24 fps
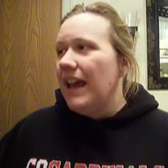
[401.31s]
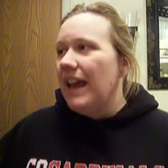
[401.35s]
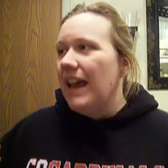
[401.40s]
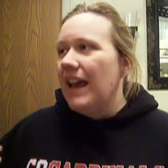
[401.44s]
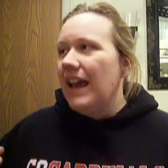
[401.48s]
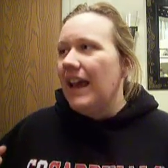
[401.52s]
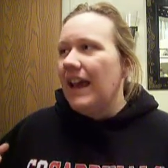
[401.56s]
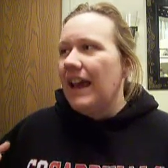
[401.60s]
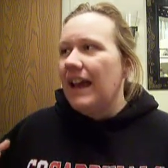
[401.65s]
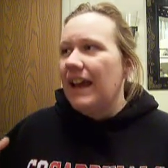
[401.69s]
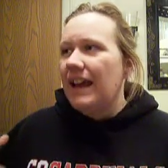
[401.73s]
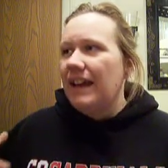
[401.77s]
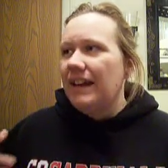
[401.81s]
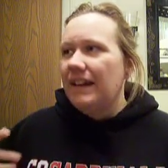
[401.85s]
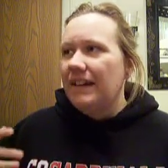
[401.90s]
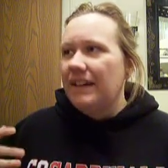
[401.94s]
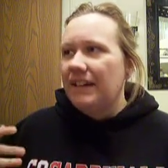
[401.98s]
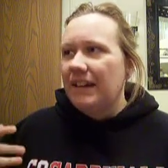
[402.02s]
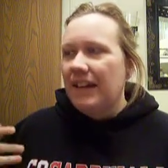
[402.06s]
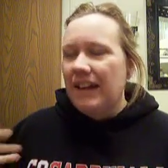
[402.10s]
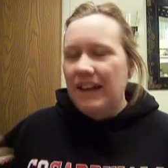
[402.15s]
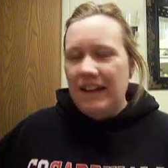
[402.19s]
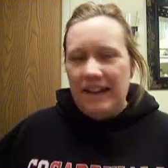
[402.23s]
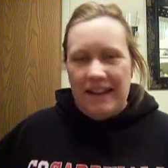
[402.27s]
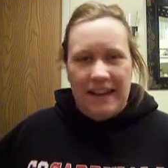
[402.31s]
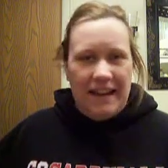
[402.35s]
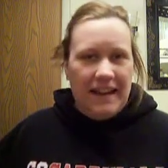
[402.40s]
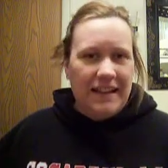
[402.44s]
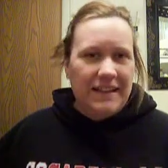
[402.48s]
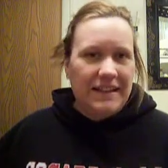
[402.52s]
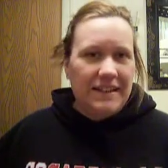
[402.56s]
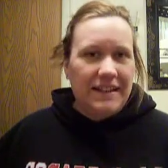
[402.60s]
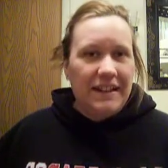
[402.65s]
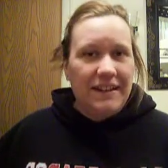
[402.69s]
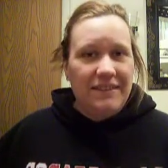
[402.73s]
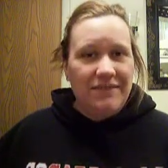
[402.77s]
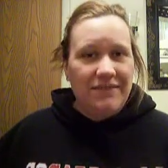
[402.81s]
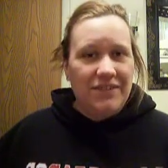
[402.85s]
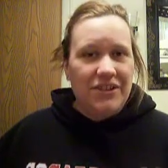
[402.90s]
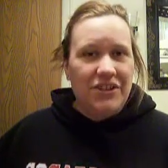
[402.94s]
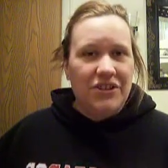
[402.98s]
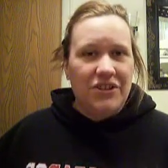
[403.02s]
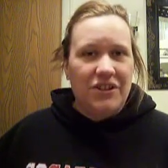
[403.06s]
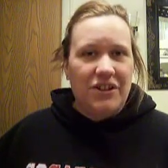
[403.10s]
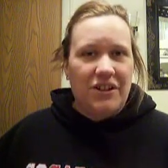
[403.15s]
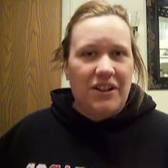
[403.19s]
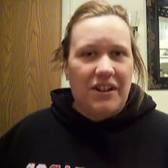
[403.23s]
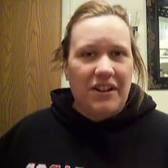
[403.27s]
And it has night
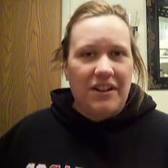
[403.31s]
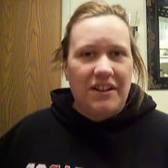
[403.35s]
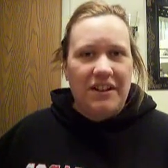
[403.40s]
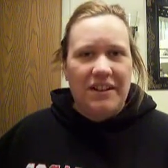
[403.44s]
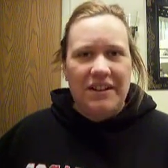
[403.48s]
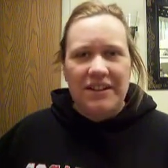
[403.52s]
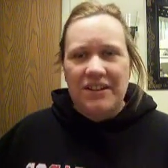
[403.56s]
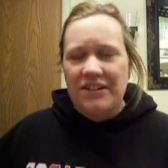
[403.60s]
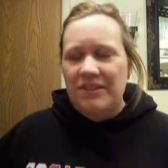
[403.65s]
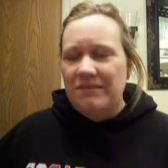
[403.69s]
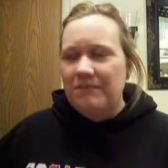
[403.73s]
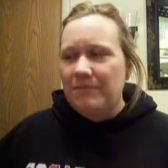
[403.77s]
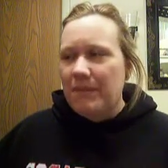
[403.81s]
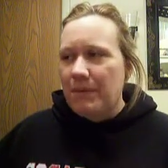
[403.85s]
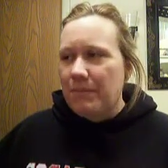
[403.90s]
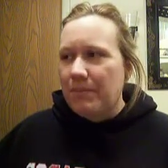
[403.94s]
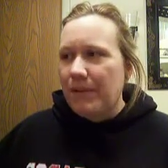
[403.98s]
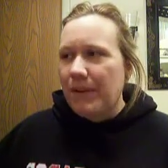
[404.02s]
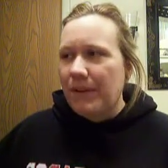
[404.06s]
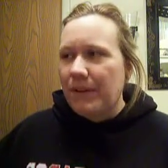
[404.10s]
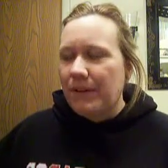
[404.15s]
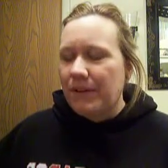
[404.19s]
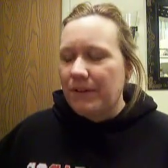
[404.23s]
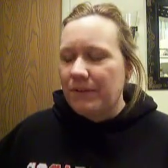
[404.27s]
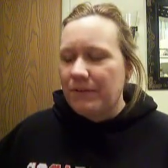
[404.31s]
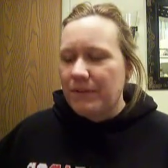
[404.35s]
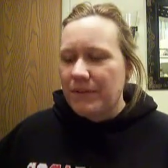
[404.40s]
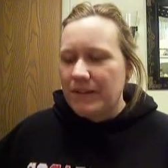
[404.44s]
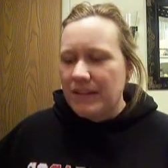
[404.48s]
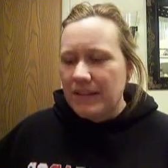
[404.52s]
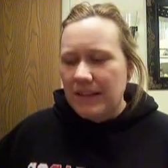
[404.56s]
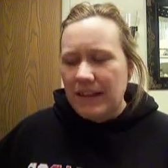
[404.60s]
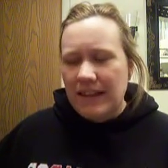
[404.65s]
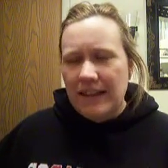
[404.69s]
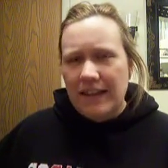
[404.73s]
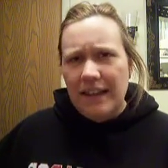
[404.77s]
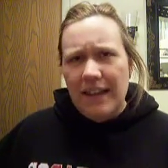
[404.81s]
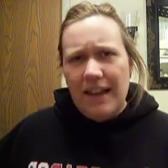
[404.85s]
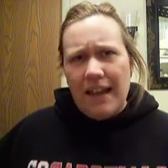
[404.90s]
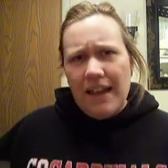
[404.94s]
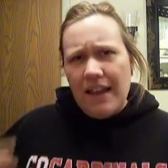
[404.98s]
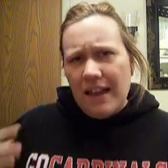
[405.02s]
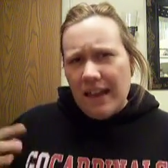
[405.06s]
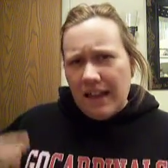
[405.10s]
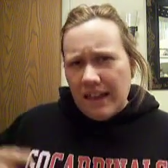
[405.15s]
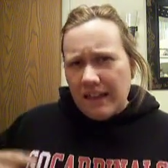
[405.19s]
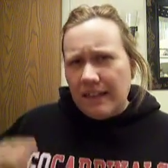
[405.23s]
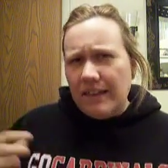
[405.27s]
vision on it, and my brother was like,
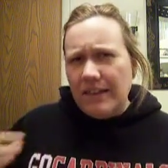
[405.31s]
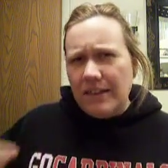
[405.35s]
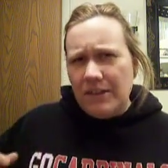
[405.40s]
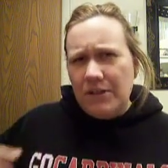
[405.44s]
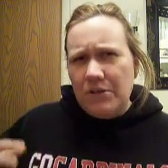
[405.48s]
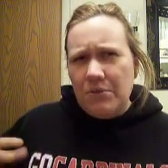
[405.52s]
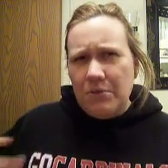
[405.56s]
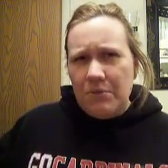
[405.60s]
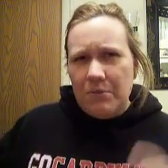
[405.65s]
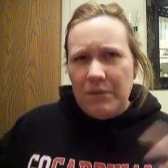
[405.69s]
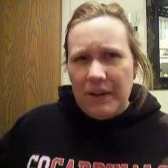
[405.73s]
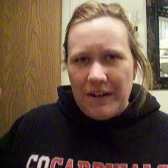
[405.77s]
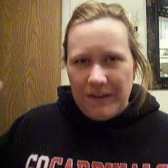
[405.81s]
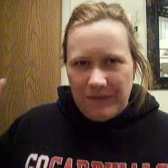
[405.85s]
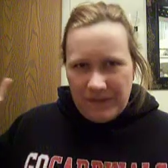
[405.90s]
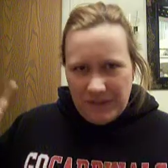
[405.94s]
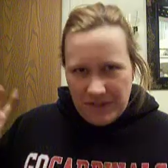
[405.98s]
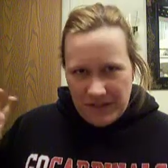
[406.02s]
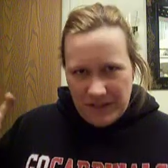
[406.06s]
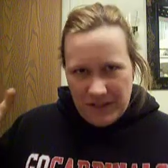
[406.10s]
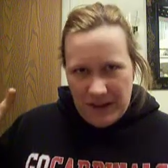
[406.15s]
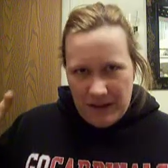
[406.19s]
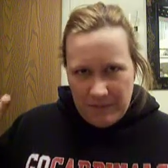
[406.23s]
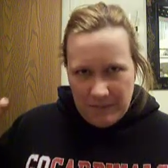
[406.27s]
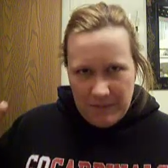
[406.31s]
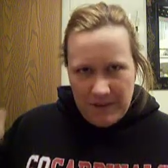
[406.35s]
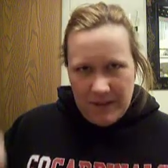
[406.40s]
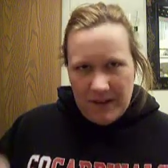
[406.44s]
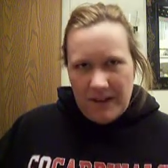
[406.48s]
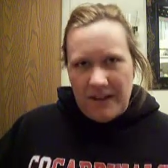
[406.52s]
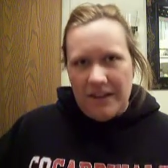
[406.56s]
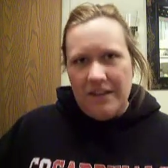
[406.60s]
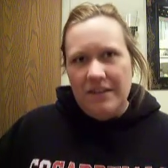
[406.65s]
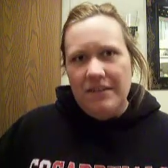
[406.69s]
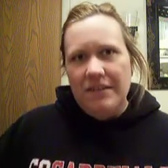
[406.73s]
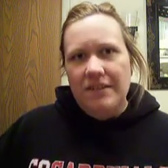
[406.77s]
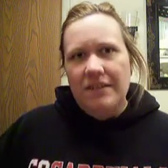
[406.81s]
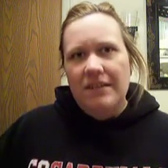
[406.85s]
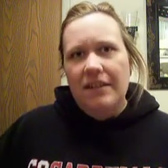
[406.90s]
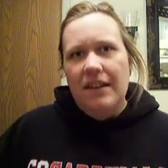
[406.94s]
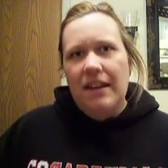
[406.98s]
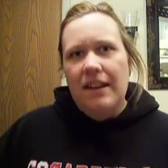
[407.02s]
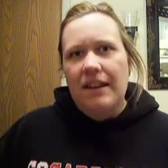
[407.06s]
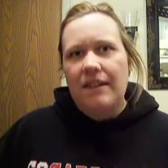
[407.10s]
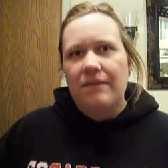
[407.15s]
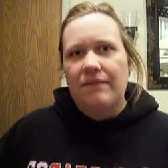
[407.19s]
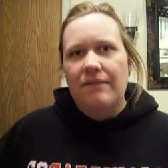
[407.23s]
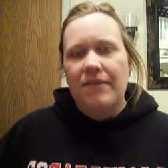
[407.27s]
let's do one of our zombie hunts
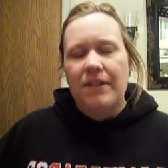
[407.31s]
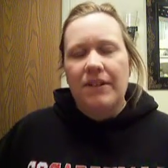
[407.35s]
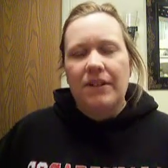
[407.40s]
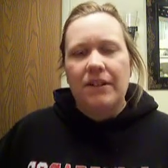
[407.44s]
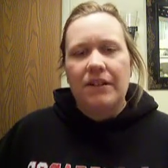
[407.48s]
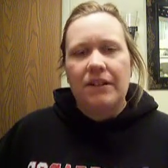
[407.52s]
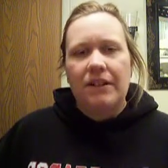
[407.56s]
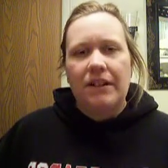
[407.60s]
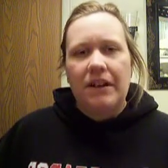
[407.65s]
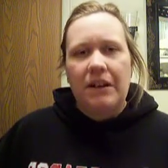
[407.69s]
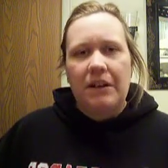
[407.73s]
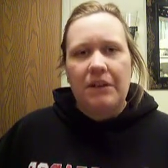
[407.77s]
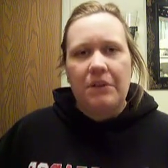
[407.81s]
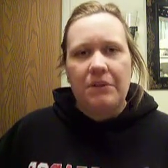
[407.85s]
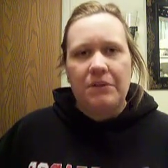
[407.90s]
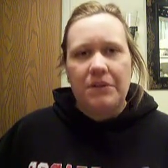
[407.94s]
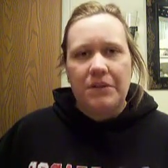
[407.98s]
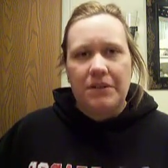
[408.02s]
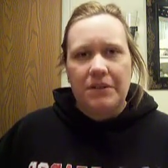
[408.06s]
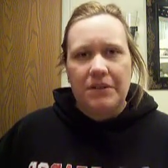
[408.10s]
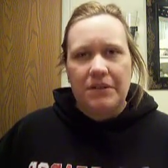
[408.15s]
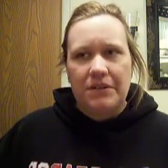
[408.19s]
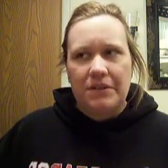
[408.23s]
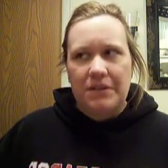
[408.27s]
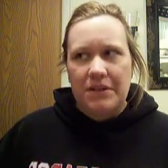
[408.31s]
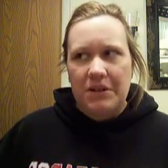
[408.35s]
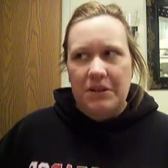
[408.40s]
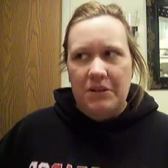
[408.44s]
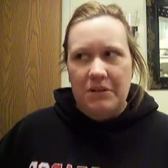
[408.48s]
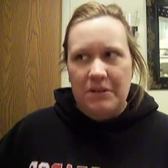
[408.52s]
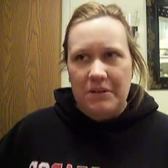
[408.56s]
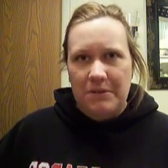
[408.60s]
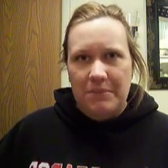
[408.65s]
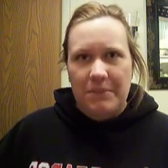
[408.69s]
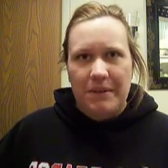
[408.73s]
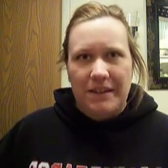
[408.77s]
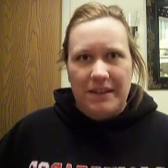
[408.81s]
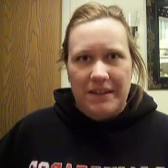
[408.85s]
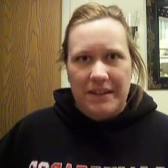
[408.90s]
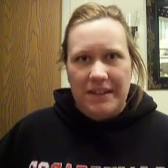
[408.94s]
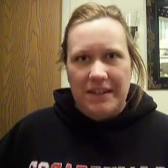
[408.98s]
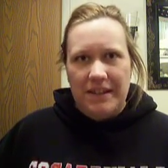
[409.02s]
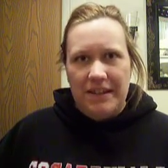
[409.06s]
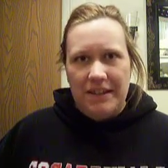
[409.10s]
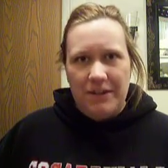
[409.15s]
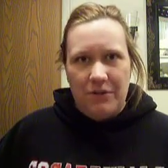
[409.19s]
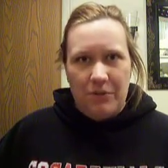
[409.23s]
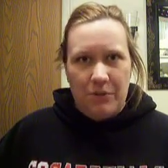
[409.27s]
and figure out, you know, if we could
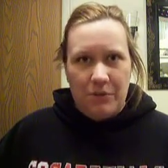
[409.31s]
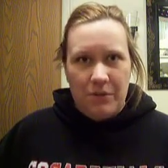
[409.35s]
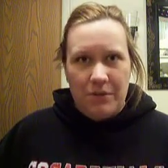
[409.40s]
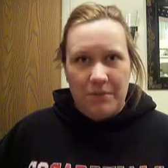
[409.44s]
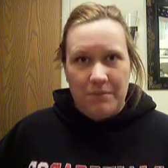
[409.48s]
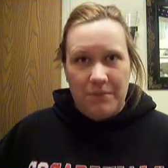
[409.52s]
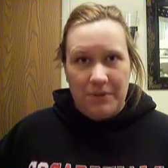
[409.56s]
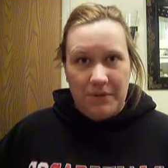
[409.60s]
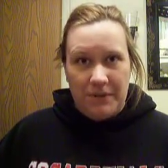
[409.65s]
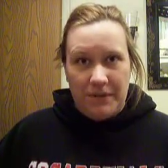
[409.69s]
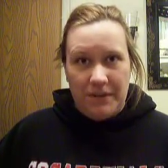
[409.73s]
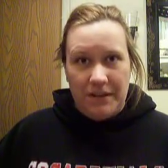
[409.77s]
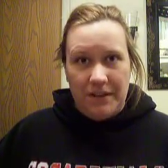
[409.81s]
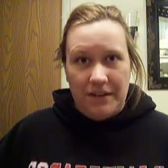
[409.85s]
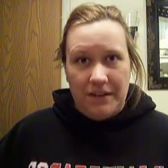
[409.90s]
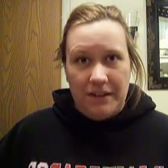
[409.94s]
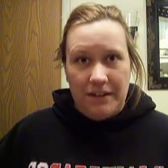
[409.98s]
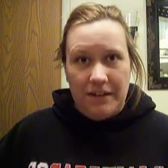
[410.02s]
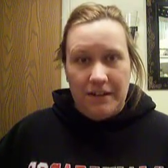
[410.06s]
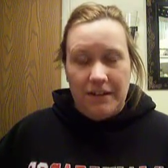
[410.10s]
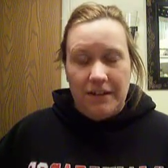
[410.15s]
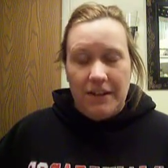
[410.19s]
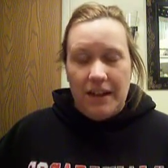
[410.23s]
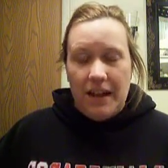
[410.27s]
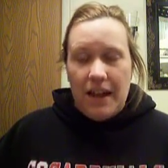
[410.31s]
see orbs or anything.